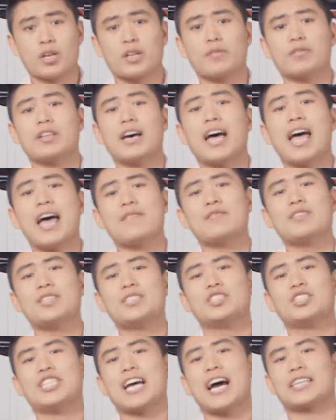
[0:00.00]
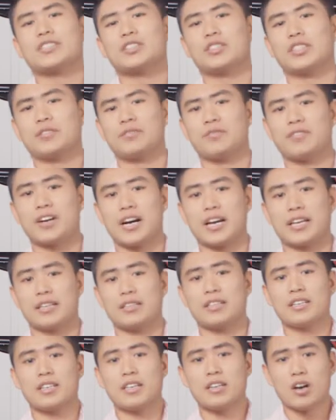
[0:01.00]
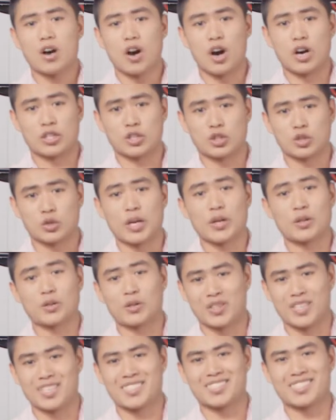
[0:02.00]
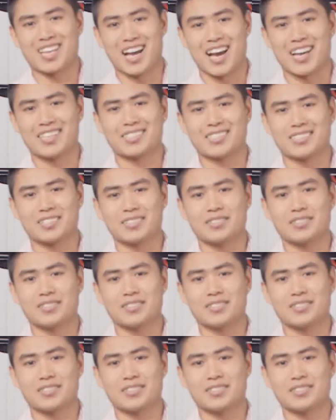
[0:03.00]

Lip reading: of the heaviest jacks you can find on a trailer this size.